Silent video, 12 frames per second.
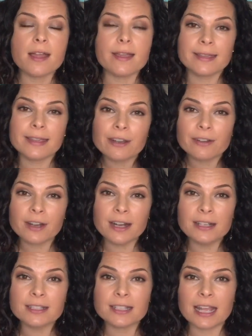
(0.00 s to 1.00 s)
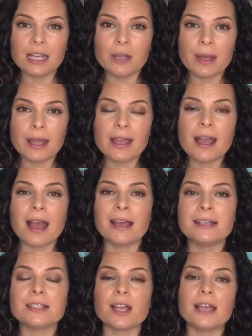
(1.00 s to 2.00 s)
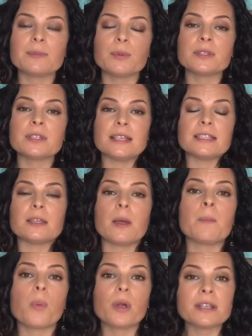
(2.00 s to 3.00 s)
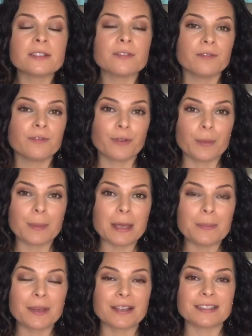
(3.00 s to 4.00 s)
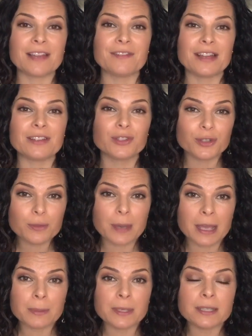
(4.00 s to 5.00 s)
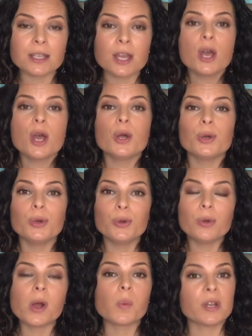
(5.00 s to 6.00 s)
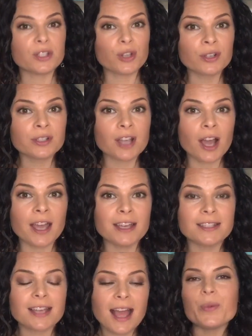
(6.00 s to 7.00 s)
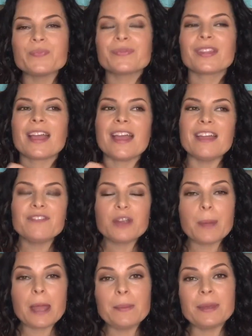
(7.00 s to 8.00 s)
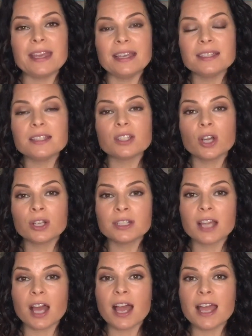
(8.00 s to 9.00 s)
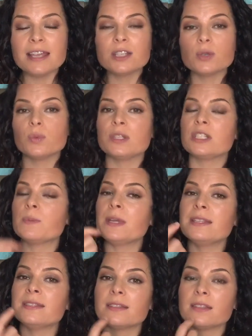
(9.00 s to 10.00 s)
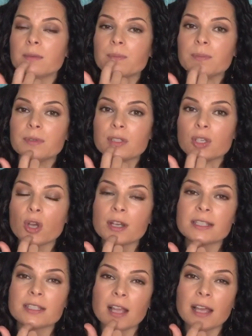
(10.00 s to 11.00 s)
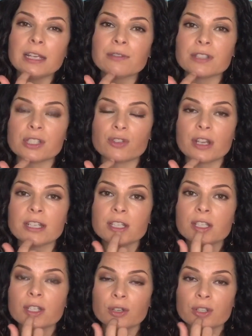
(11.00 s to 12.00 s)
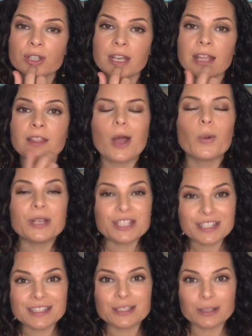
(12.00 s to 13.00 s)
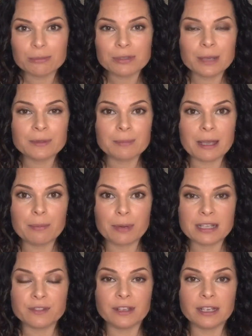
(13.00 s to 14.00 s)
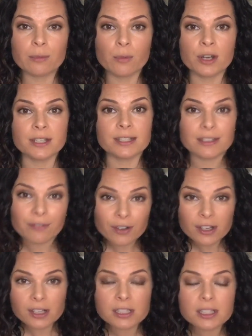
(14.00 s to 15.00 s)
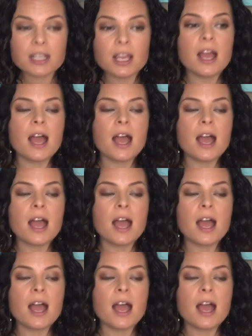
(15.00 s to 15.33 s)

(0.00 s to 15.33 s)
here in Ireland anyway. And I suppose it's important for me because I've had 2 babies who were tongue-tied. If your baby is tongue-tied, which means that the tongue is slightly restricted underneath, which can sometimes make breastfeeding more difficult,